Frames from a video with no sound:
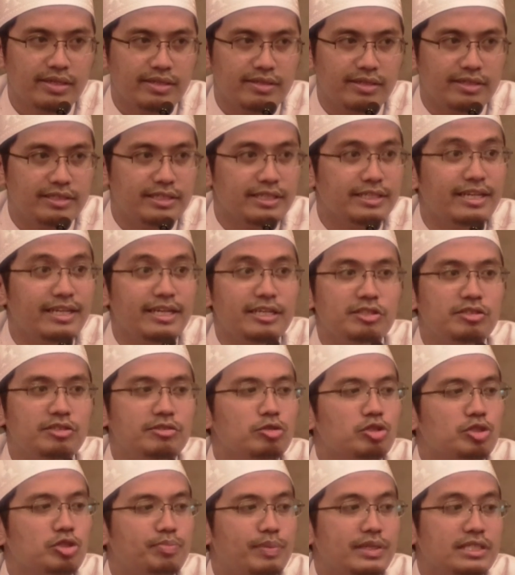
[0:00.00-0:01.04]
They say there is
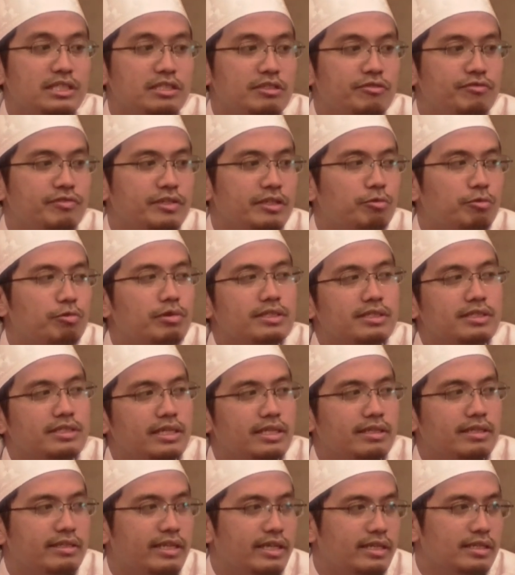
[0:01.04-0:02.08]
no specific word
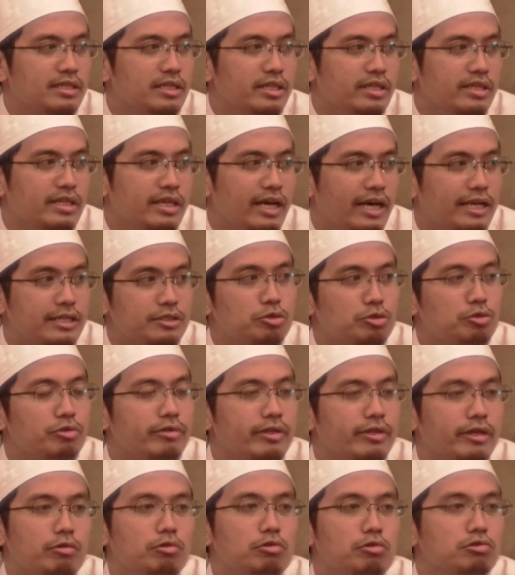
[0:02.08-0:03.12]
saying that. And so
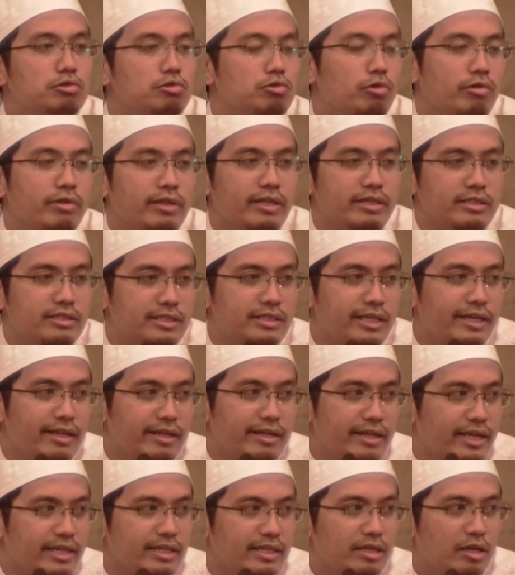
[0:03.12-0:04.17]
they also they say
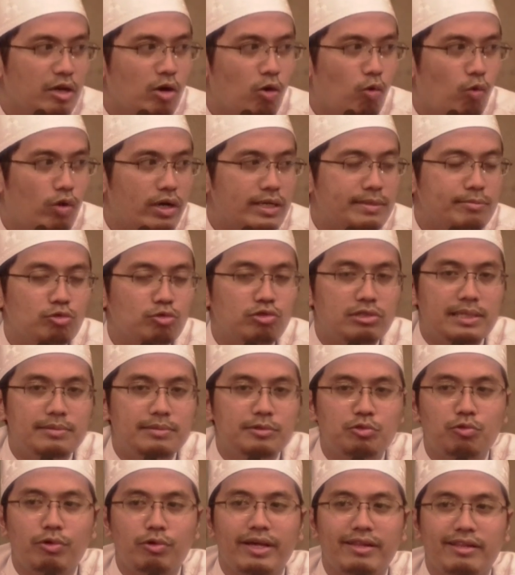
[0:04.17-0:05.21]
that, why
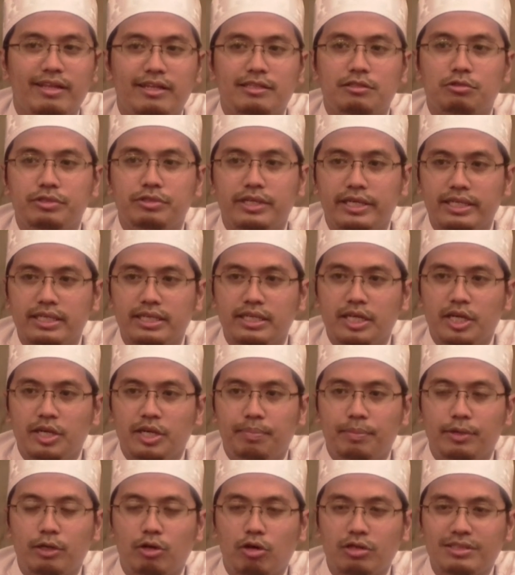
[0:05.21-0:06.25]
Muslims wear that today?
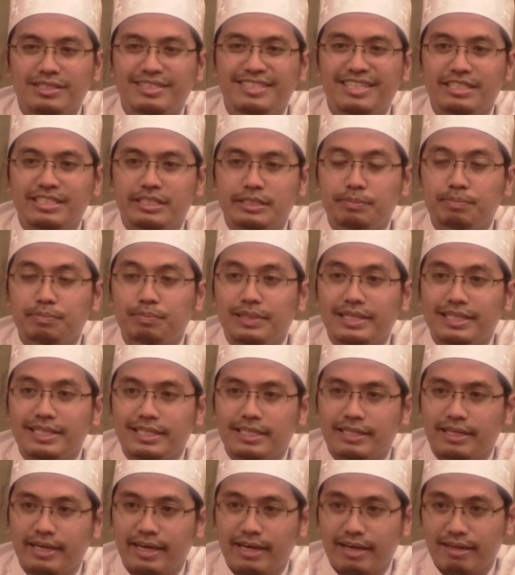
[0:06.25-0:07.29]
Because they simply
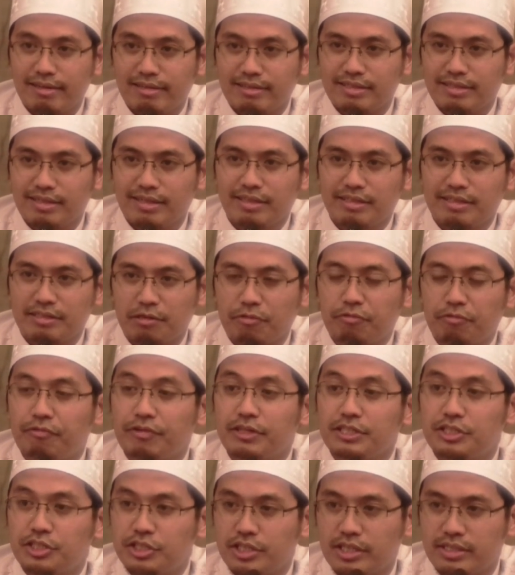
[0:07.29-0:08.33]
inherit the
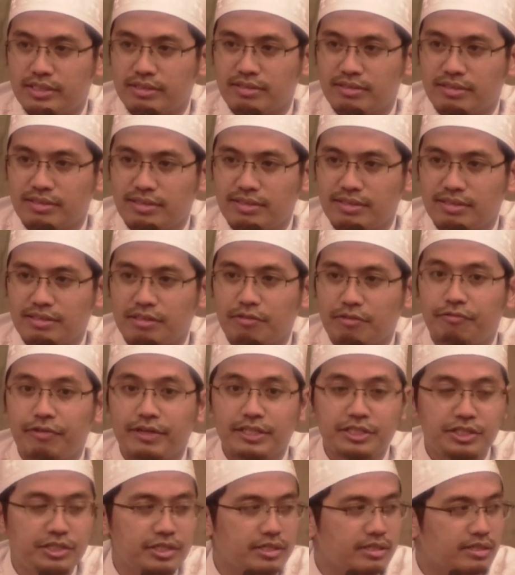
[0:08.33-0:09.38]
fashion, the
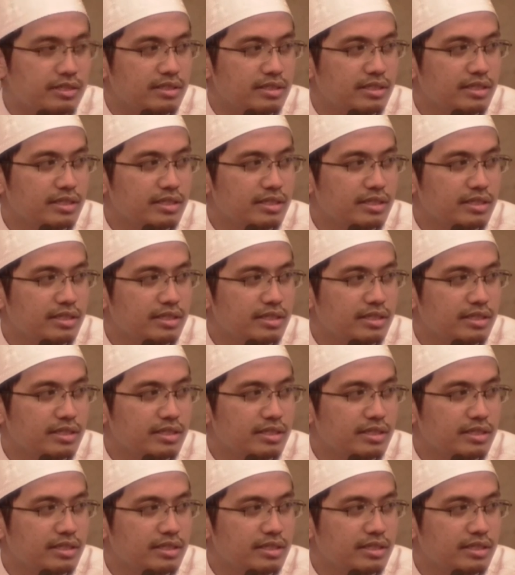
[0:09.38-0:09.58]
fashion